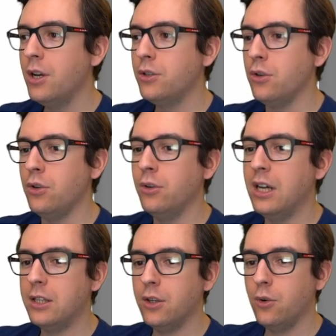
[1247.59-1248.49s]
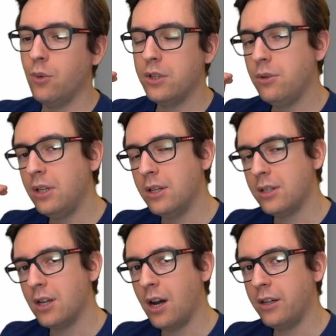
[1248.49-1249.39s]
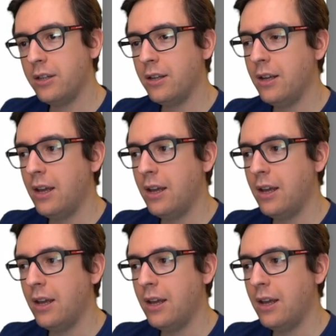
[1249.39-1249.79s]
So you know that once you're in the start,